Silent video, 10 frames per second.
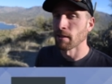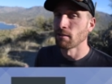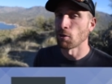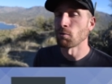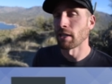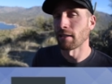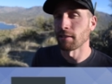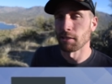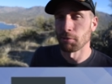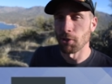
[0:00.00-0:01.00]
Don't forget
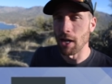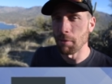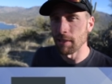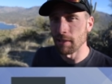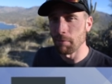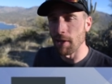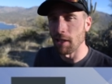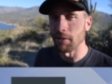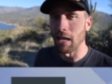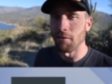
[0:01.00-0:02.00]
to subscribe and hit the
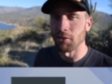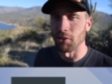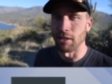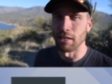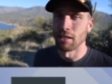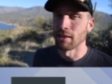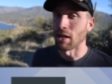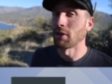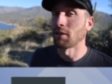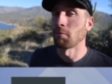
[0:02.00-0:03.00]
bell if you haven't already.
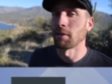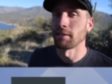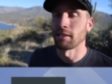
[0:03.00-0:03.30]
That way you don't miss